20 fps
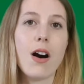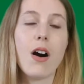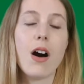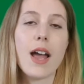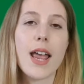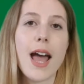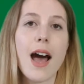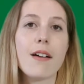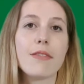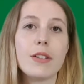
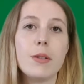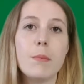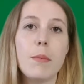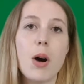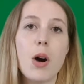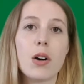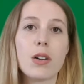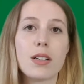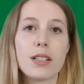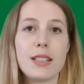I haven't
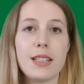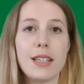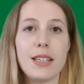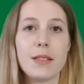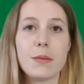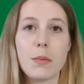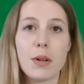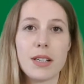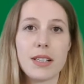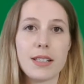
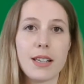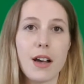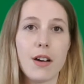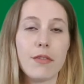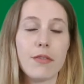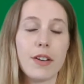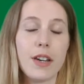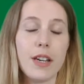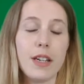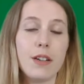marketed
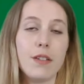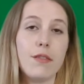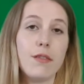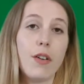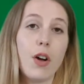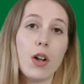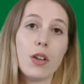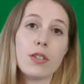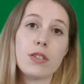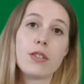myself in
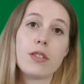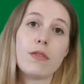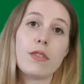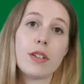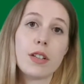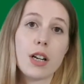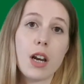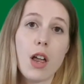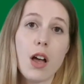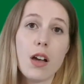advance of a
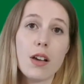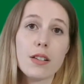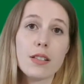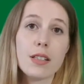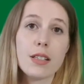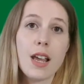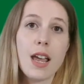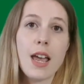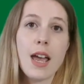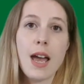
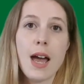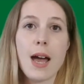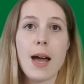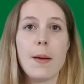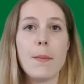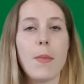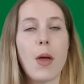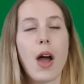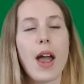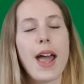class.
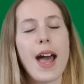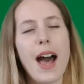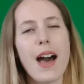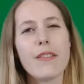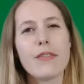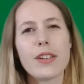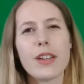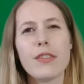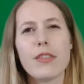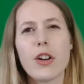I
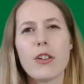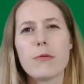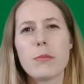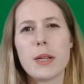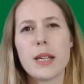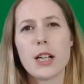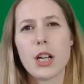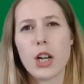have if I've been